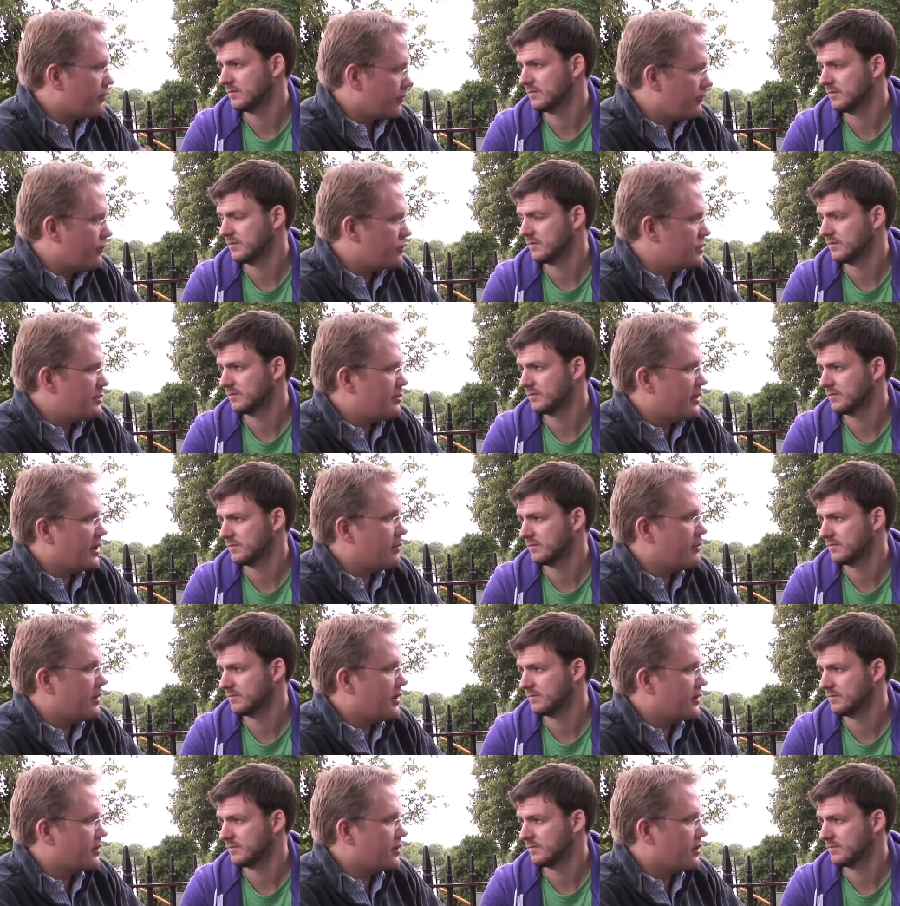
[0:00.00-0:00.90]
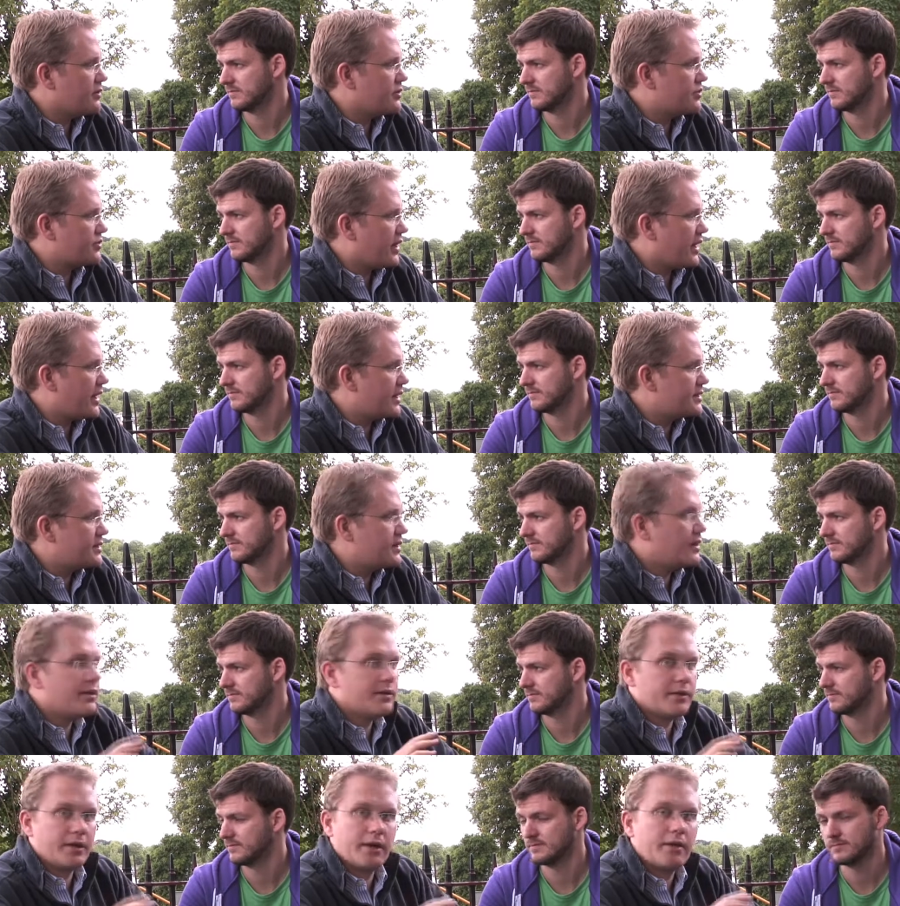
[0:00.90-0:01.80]
Speaker 1: or a £40 a month contract,
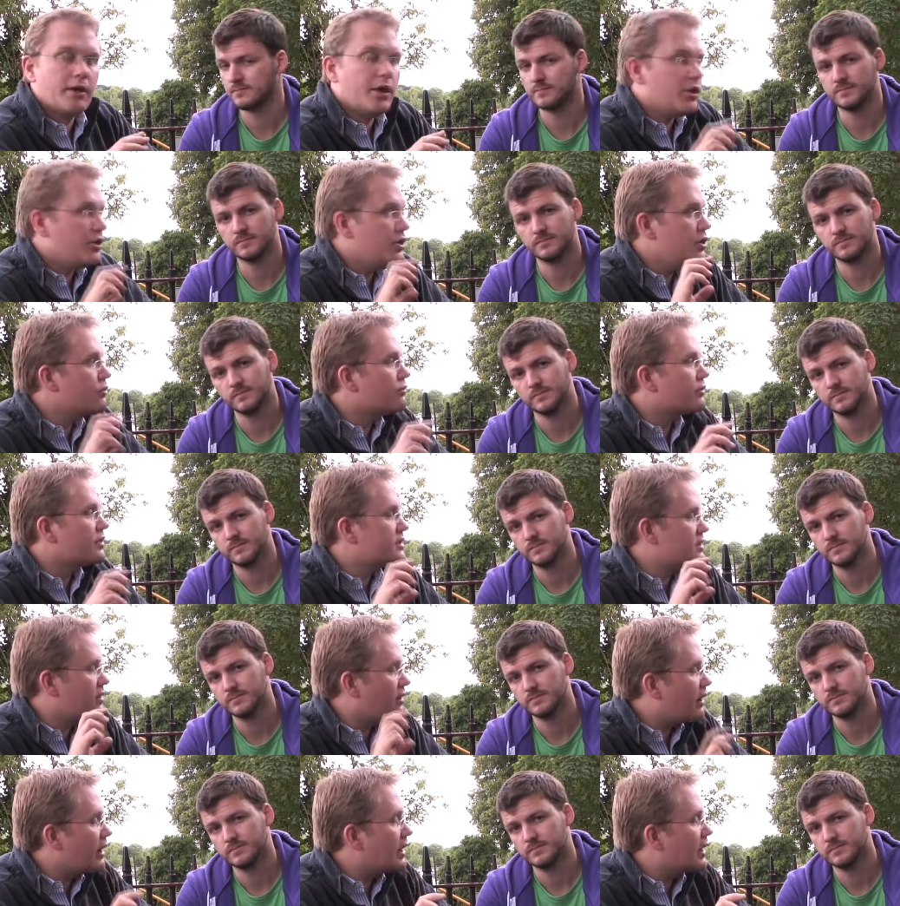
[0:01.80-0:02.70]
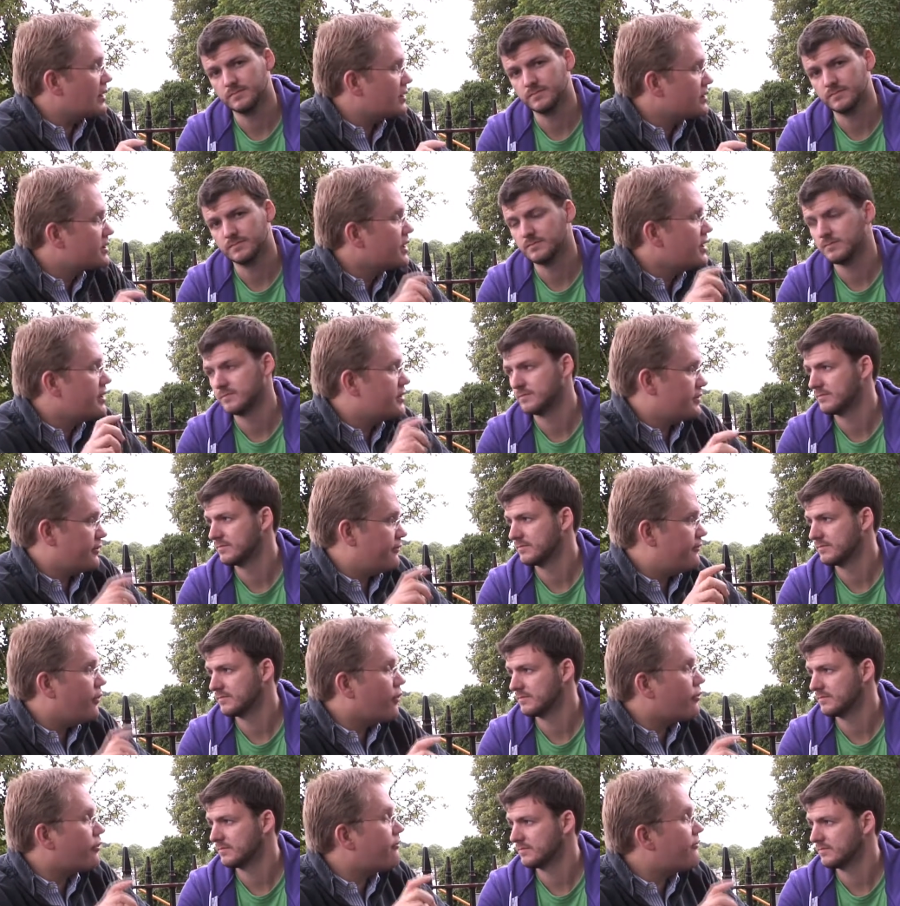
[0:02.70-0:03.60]
yeah, you're entitled to
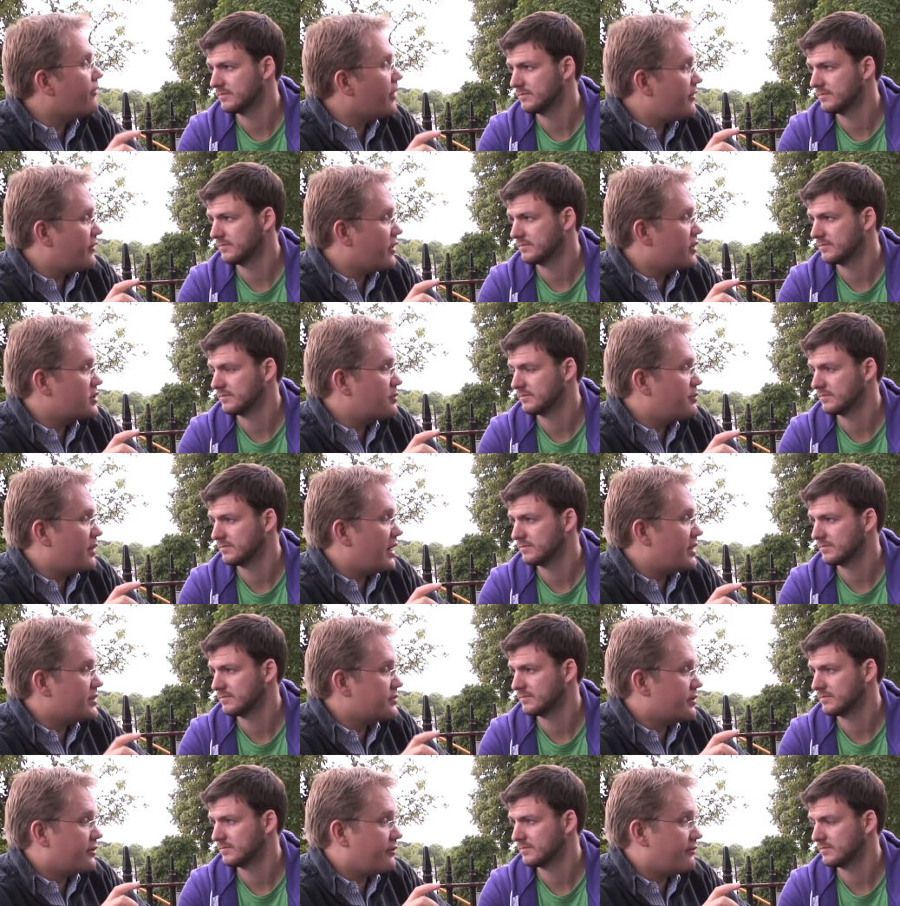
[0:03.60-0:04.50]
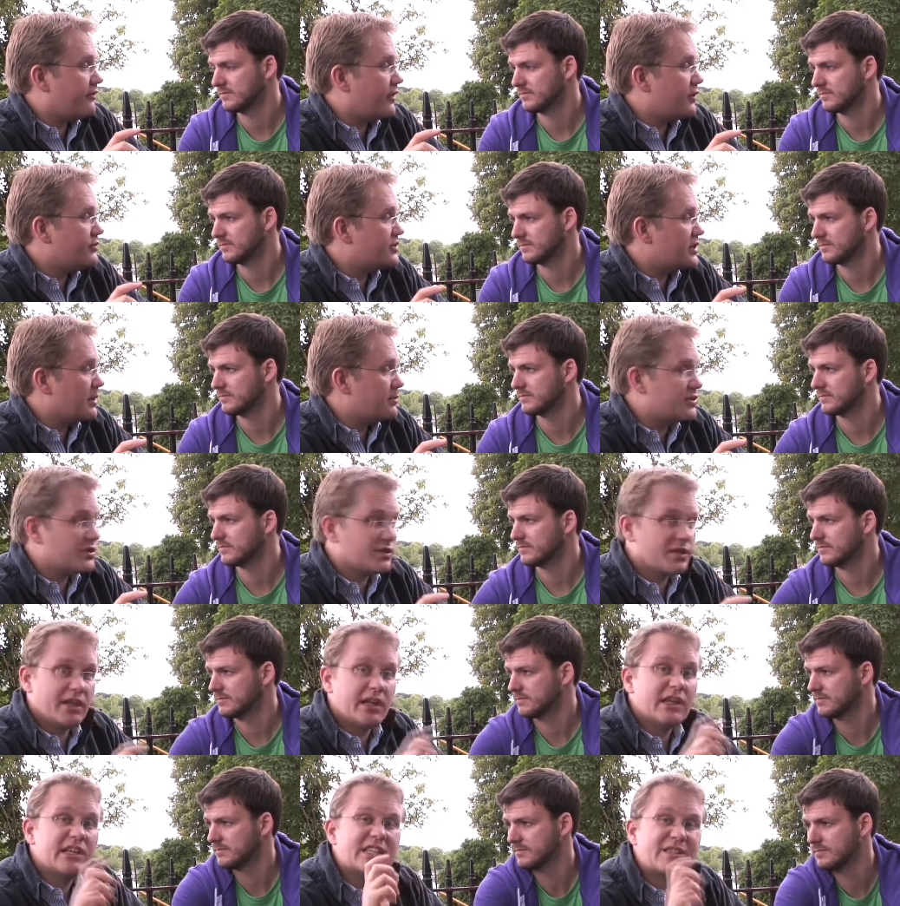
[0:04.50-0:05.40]
four or £500 worth of phone
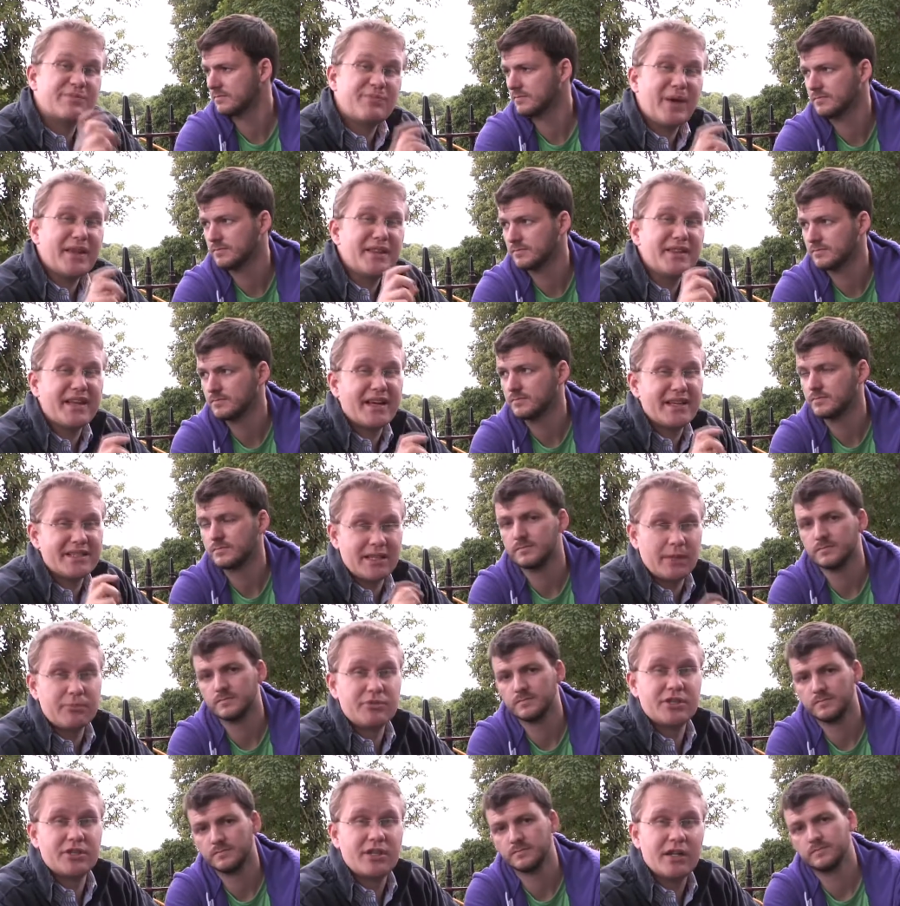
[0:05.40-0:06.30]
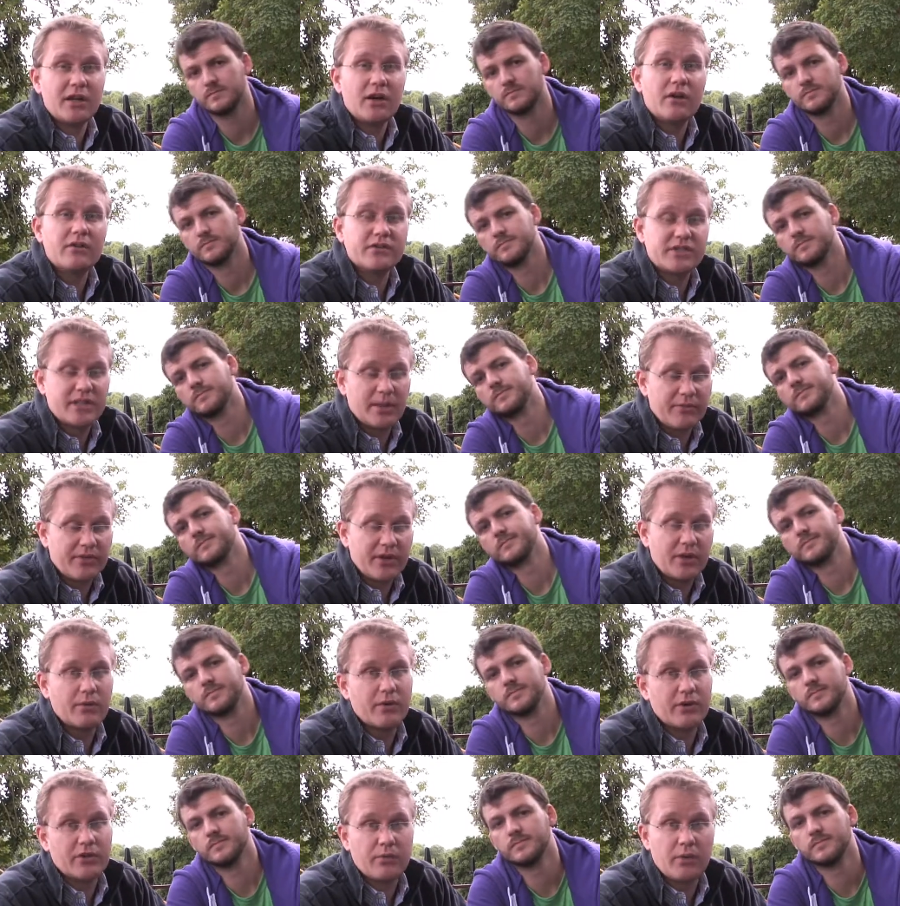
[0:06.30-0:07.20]
subsidy. Spend that subsidy on something
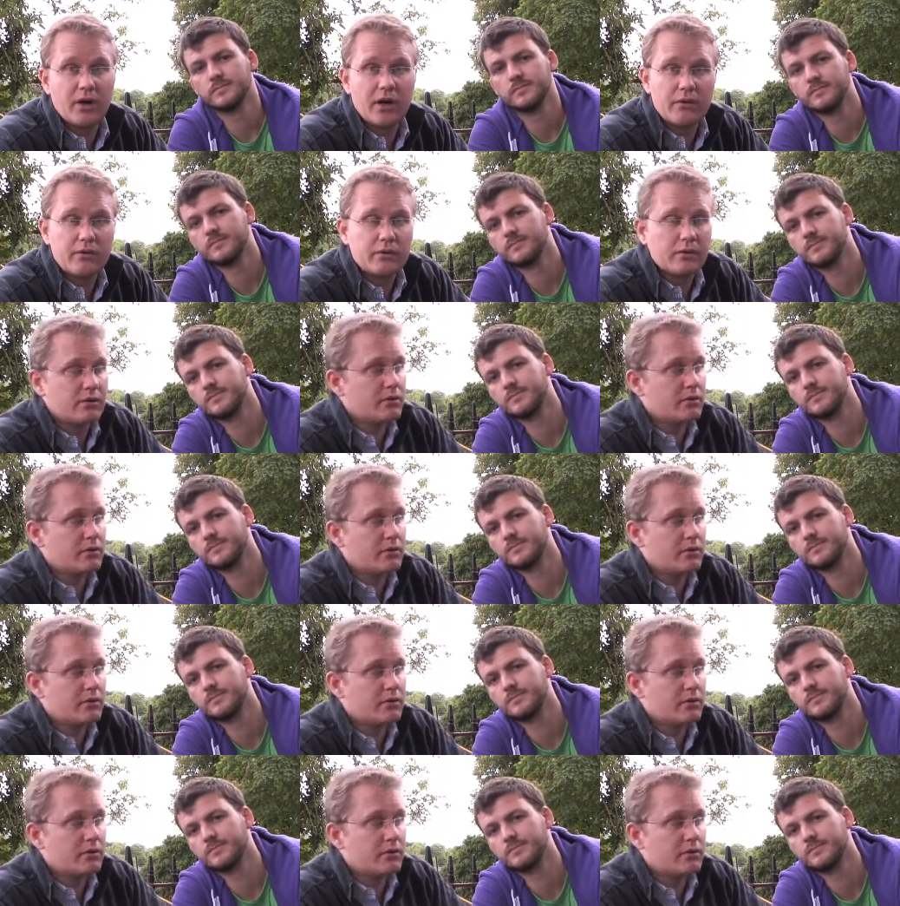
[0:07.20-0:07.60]
worthwhile.